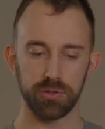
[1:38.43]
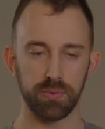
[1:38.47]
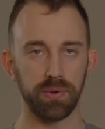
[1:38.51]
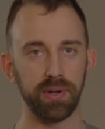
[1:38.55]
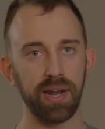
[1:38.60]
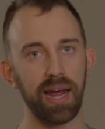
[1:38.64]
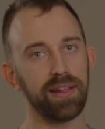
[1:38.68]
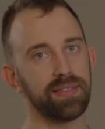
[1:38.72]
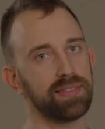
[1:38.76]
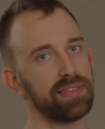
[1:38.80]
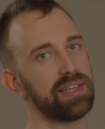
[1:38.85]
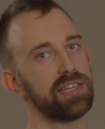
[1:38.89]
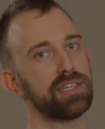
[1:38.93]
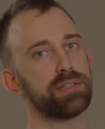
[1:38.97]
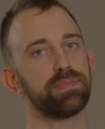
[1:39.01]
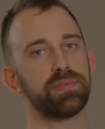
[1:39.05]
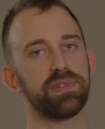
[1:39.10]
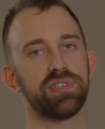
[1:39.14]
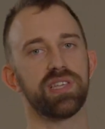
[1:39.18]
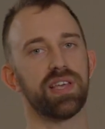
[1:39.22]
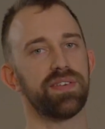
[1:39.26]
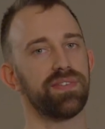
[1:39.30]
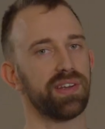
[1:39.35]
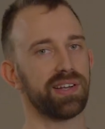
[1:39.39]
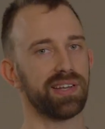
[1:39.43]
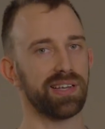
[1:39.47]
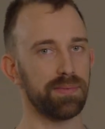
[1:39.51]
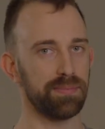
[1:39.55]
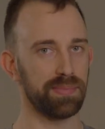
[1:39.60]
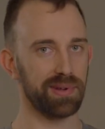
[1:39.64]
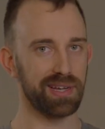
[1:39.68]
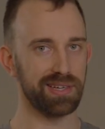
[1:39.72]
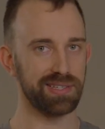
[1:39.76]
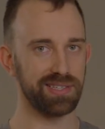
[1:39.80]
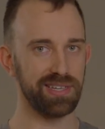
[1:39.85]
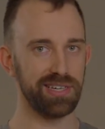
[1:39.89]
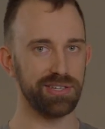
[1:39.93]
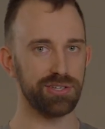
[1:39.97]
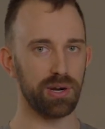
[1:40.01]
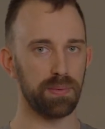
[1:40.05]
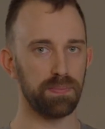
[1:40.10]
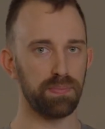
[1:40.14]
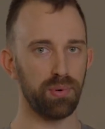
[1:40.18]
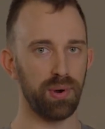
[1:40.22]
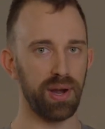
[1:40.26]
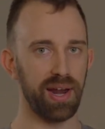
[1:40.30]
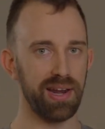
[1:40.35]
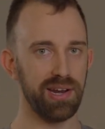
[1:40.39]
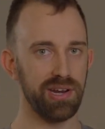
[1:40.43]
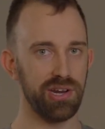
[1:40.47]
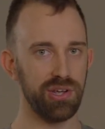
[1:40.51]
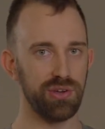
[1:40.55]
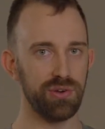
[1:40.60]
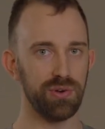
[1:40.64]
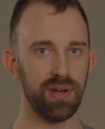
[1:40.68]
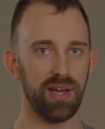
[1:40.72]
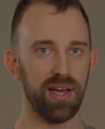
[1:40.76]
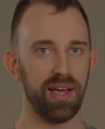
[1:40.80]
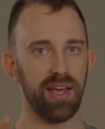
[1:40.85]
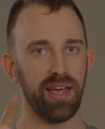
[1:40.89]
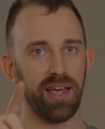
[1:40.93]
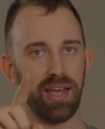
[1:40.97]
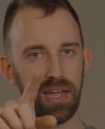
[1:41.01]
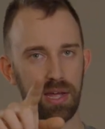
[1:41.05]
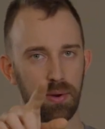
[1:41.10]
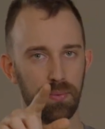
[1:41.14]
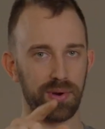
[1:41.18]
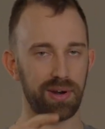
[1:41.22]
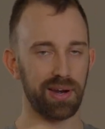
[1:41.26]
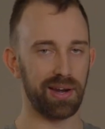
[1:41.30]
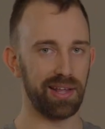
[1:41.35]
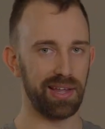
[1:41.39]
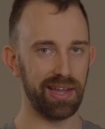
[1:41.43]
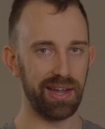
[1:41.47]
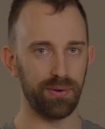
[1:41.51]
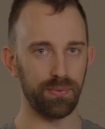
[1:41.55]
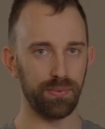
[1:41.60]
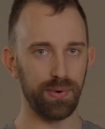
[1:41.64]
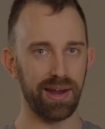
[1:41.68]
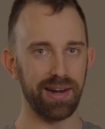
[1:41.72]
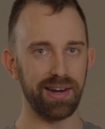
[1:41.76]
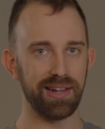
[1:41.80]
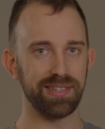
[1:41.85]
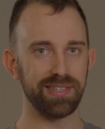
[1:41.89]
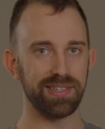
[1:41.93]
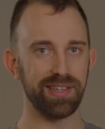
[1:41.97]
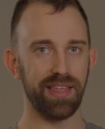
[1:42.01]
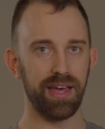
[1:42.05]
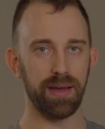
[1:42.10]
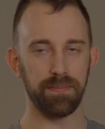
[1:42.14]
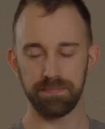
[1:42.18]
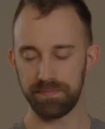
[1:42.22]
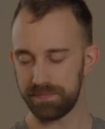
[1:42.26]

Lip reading: Well, not these specifically, because these are brand new, and we're gonna get right into them.